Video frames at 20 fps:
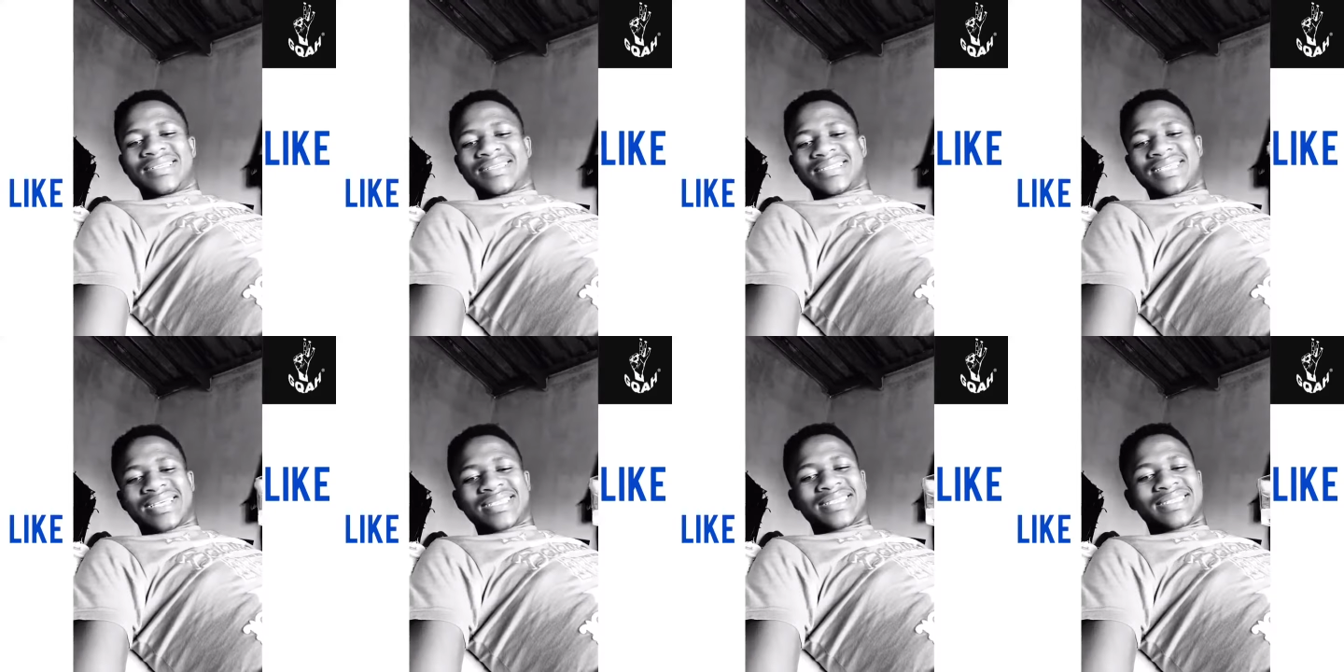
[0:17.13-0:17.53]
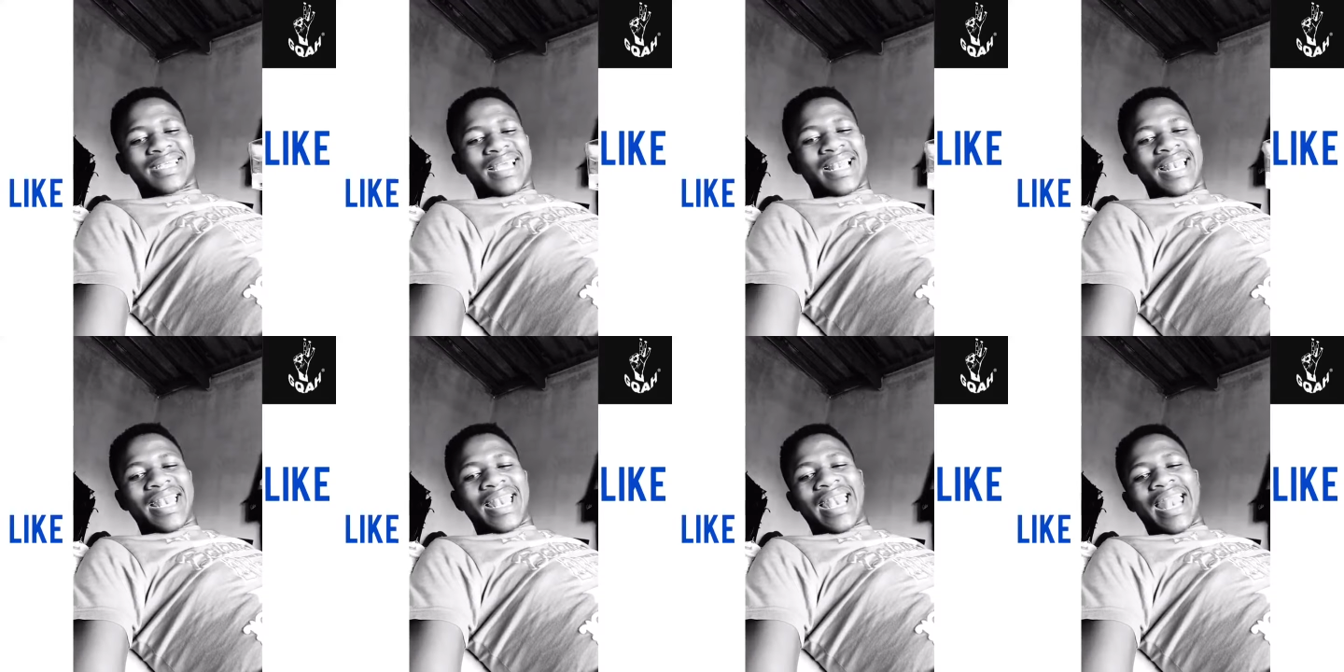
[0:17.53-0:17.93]
just
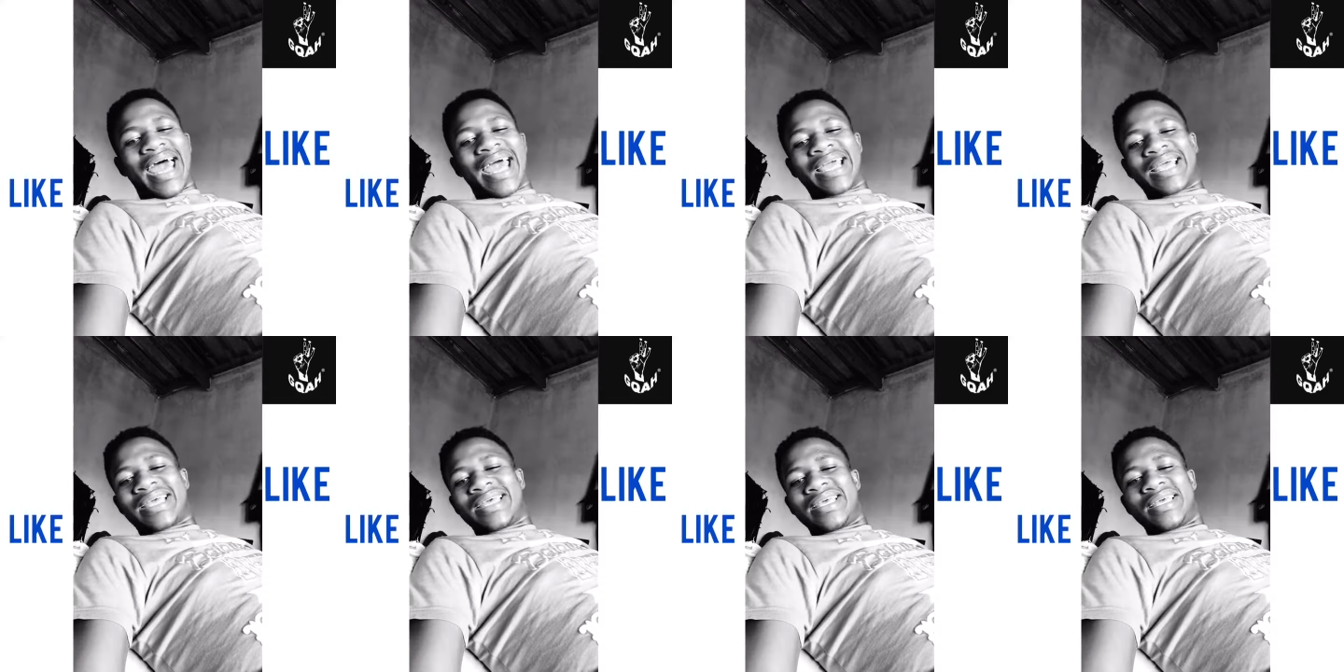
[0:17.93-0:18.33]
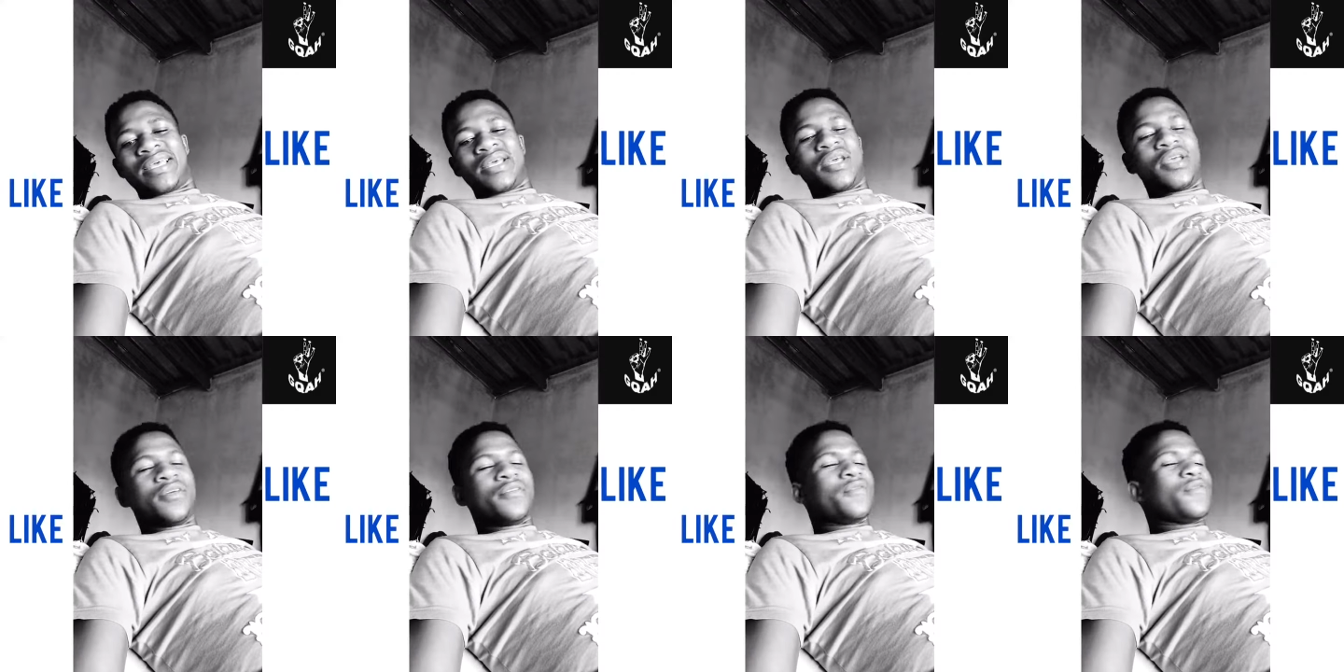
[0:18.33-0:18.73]
say like.
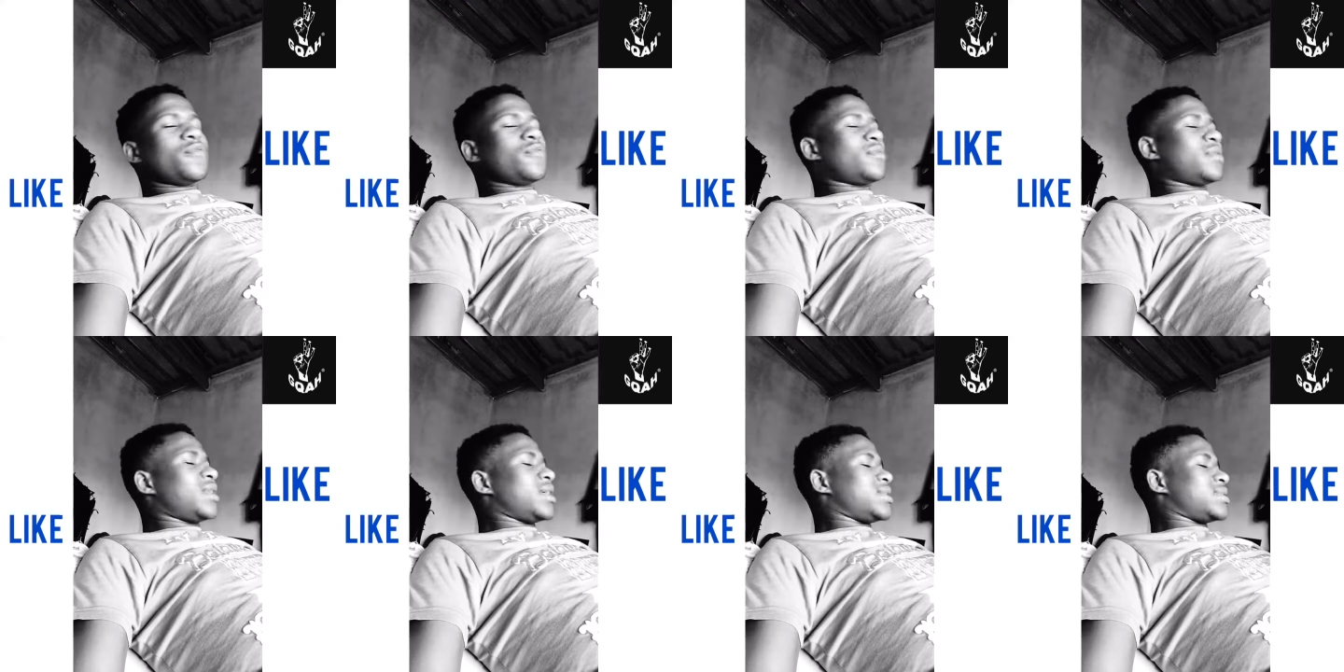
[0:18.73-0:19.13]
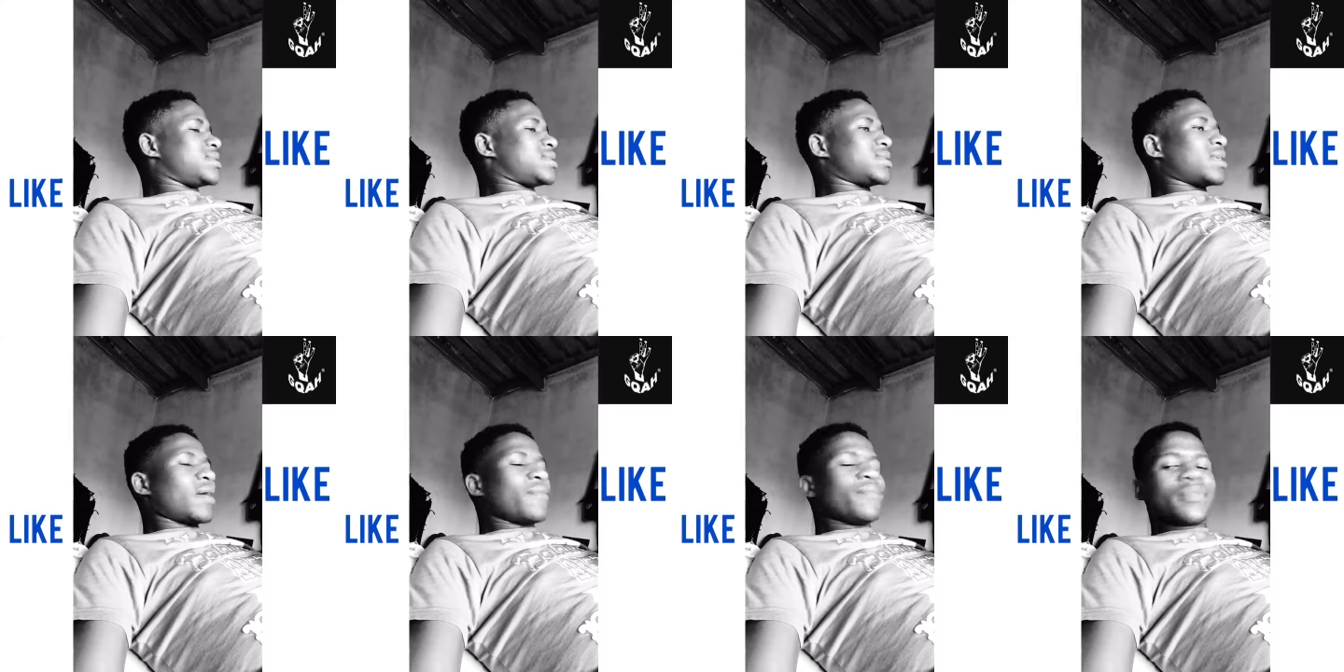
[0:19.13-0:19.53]
If there's
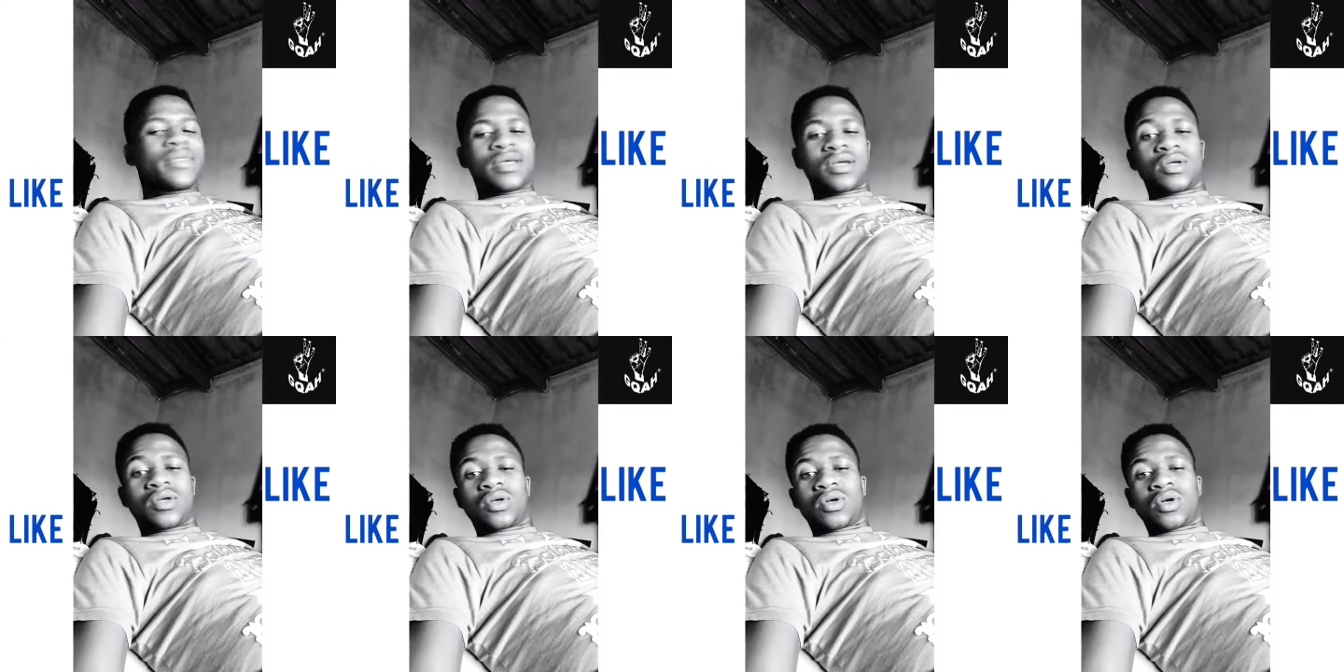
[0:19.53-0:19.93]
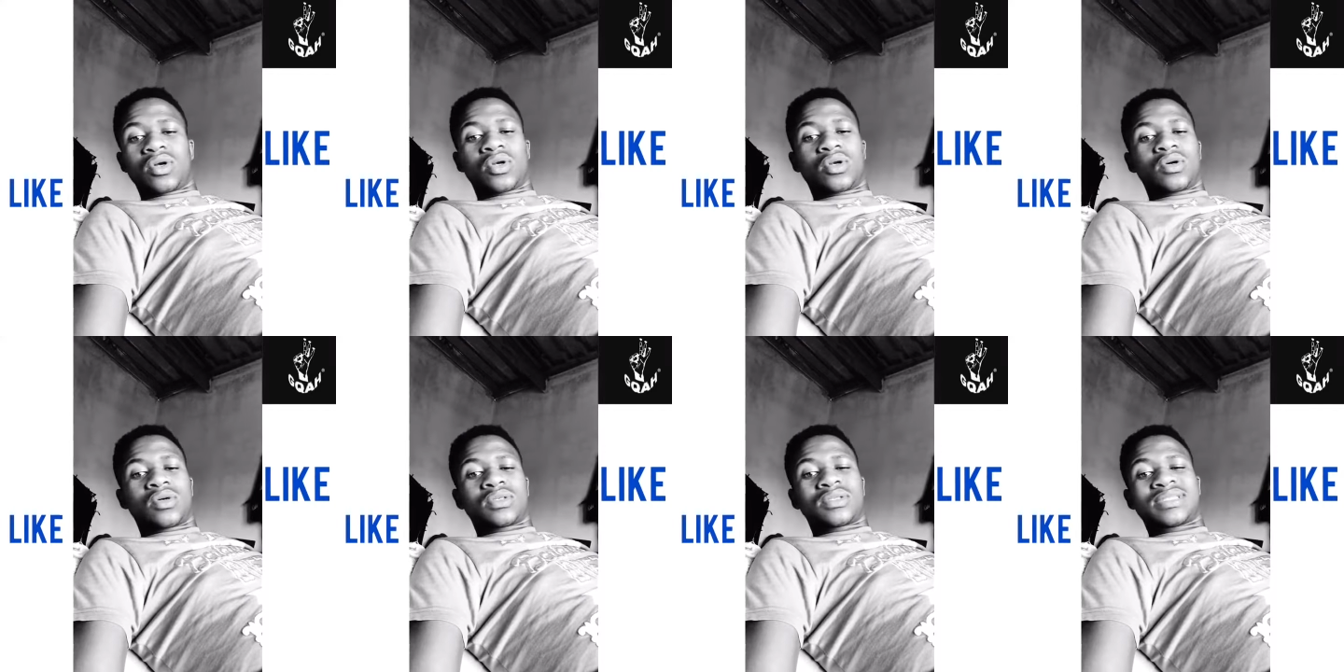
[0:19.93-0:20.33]
something you
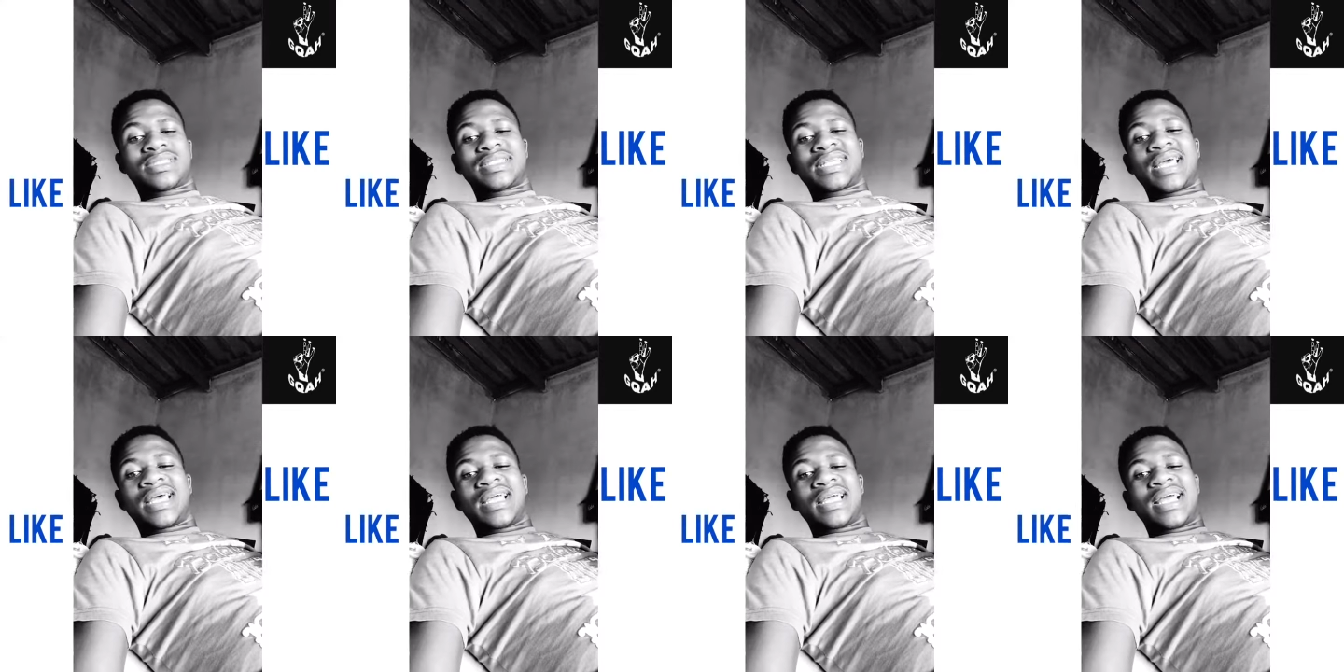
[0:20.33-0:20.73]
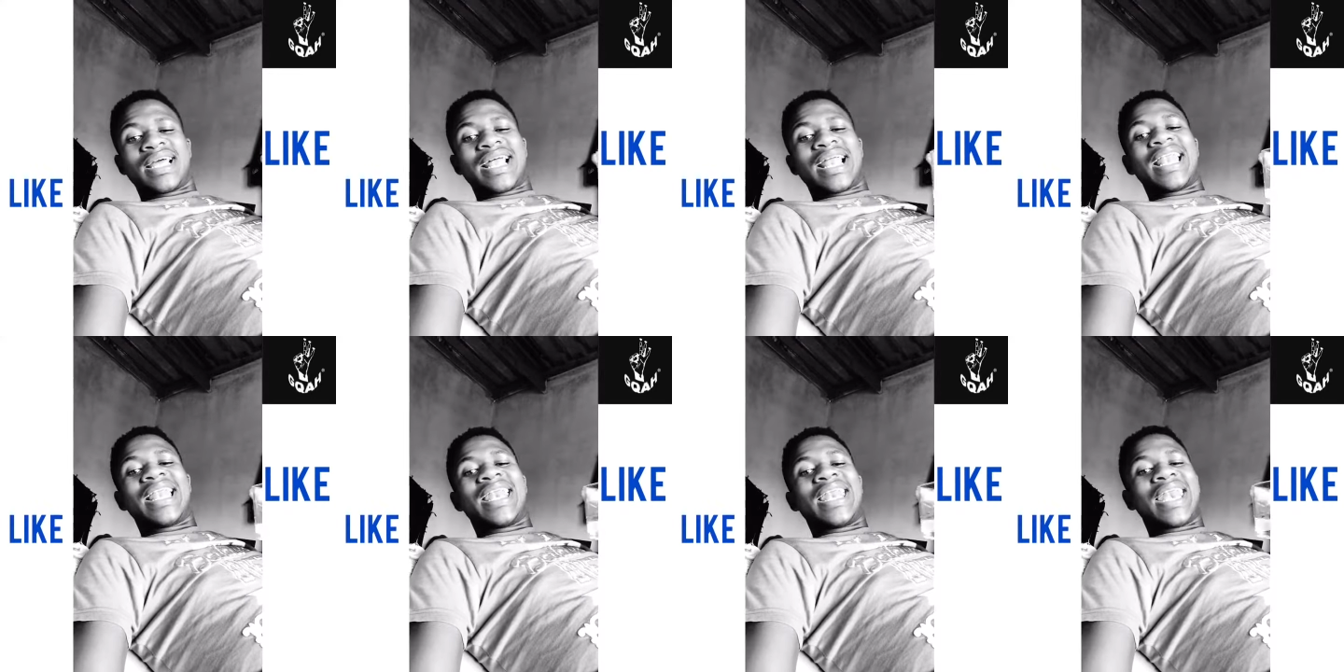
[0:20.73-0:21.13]
don't know, say
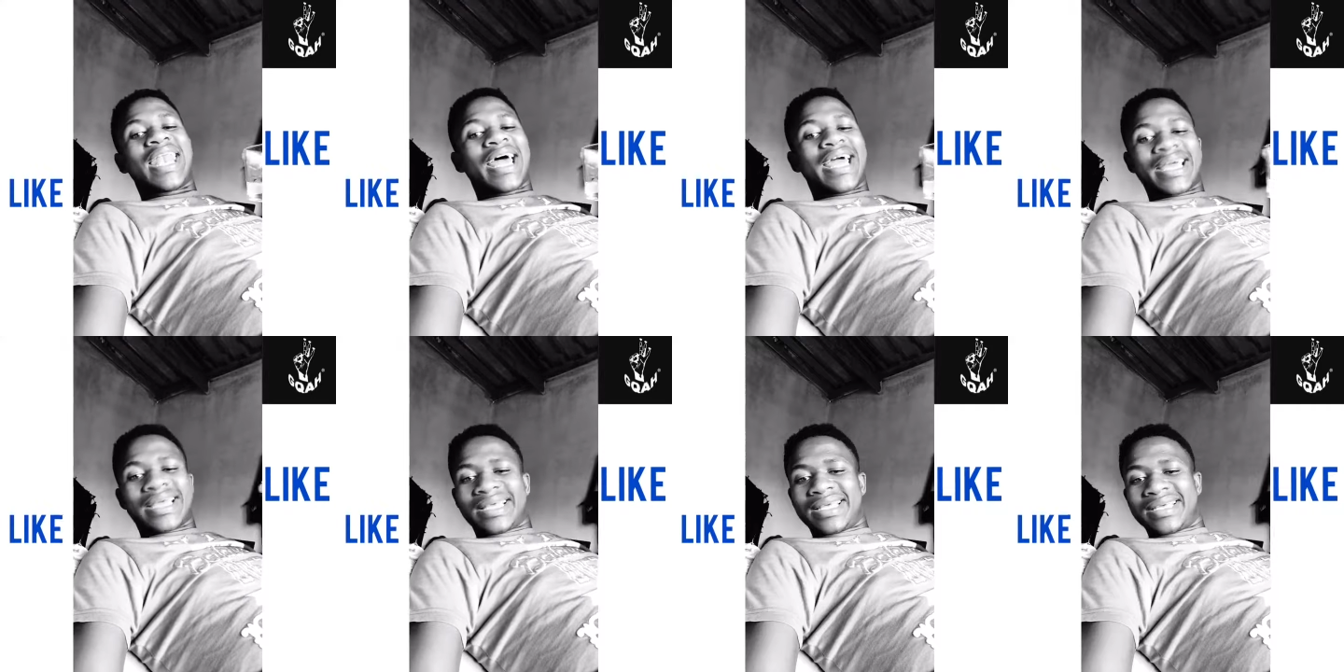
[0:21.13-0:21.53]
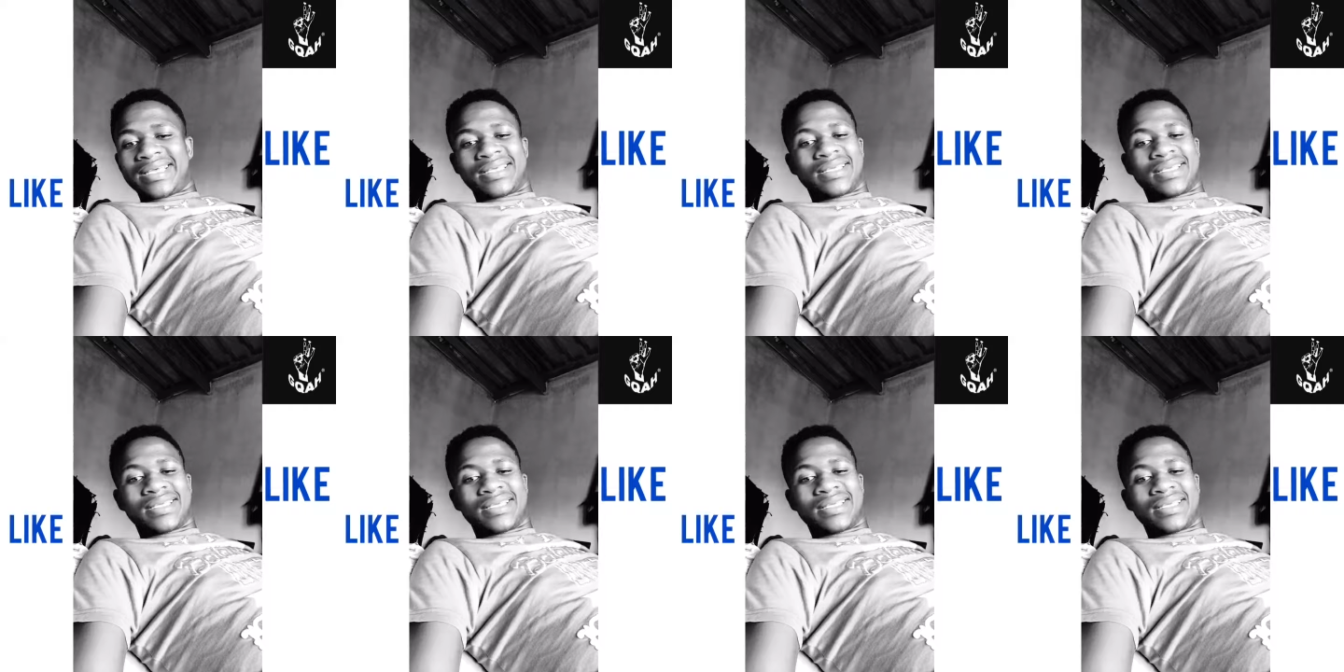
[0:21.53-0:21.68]
like,